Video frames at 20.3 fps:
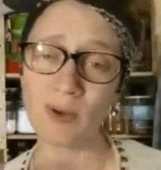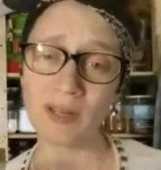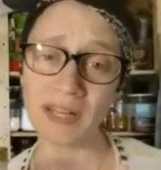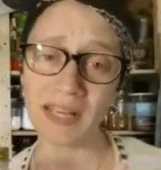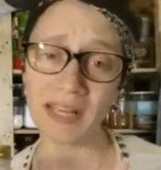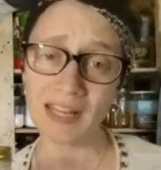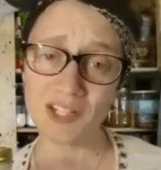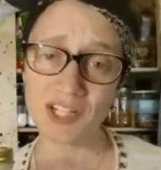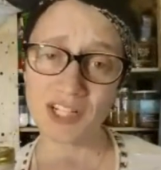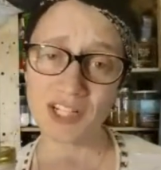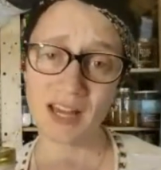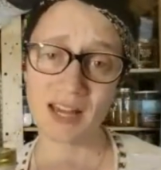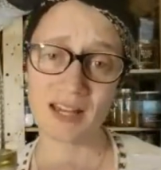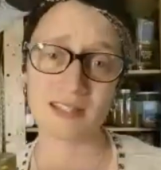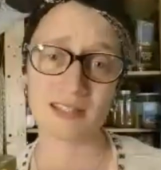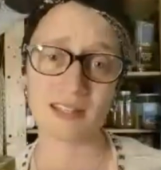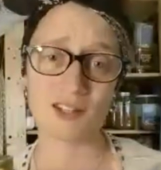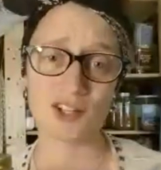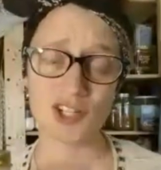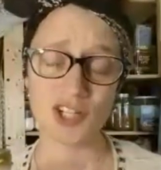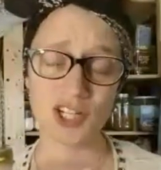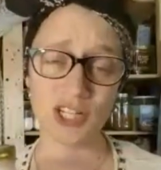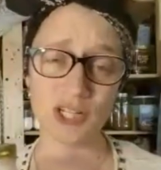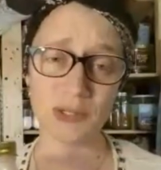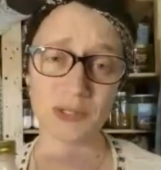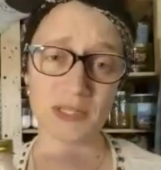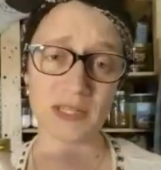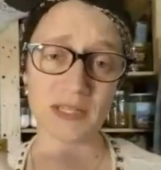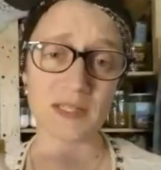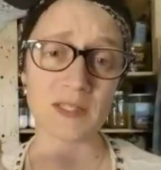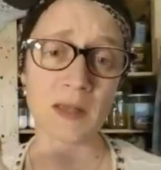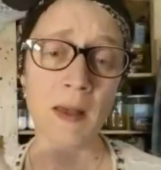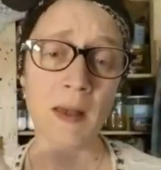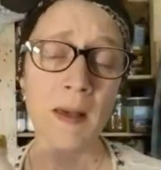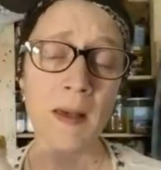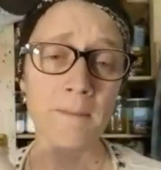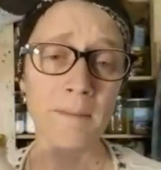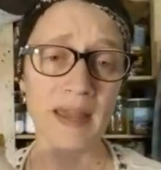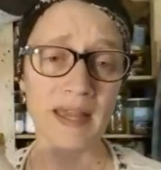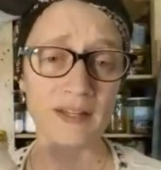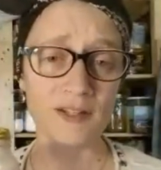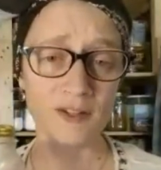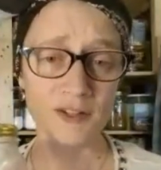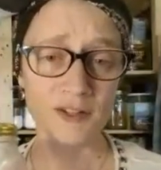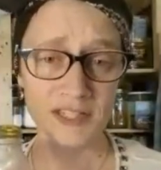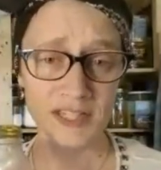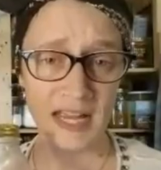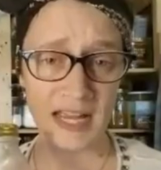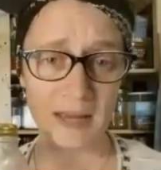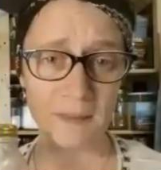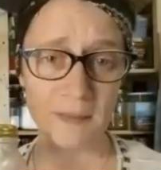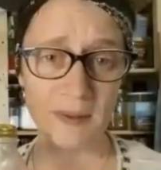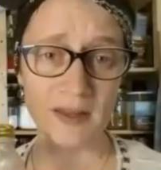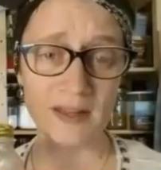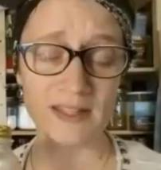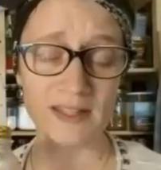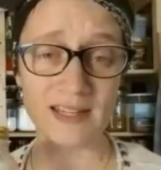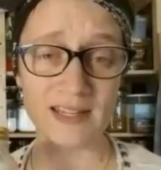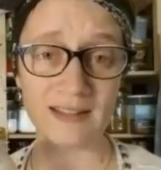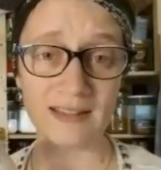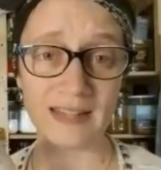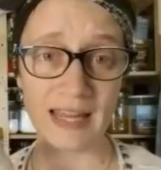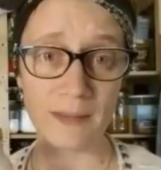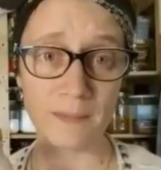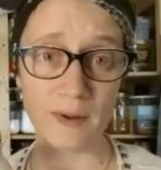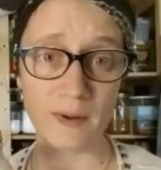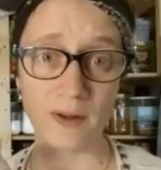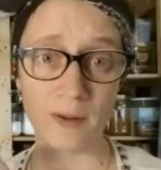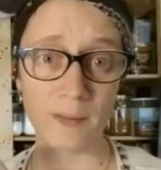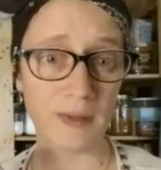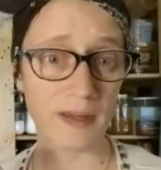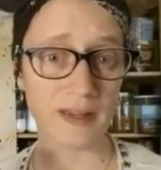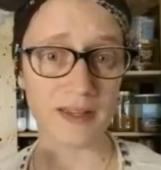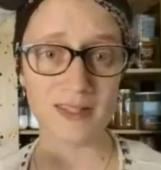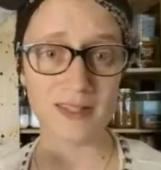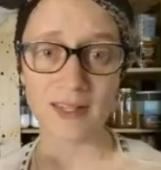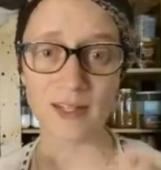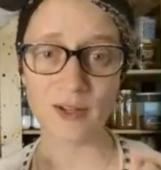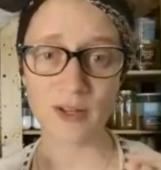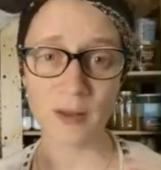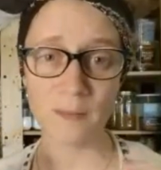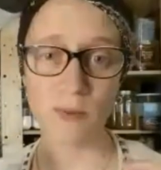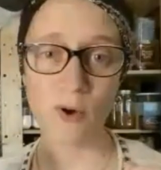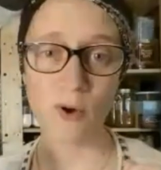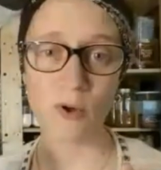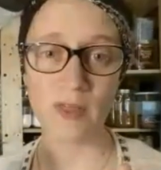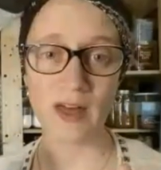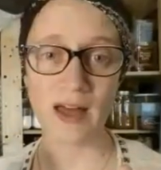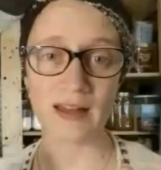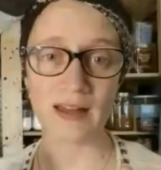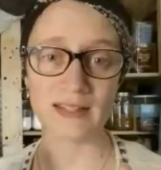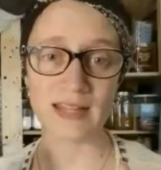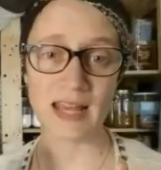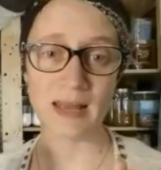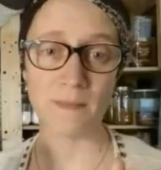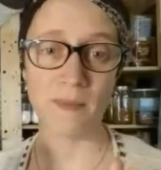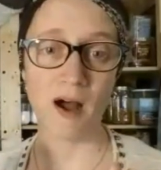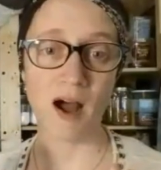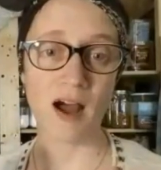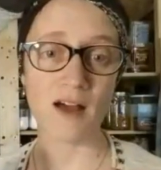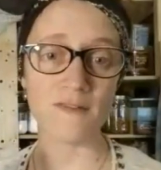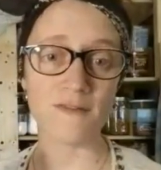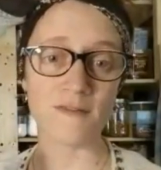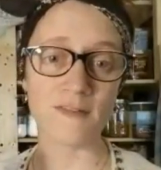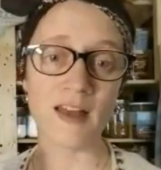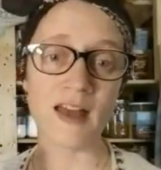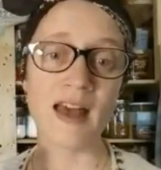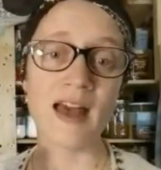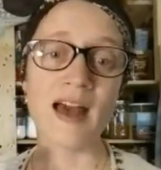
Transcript: But what Angie does is she uses painter's tape to label, because then you can pull that tape off.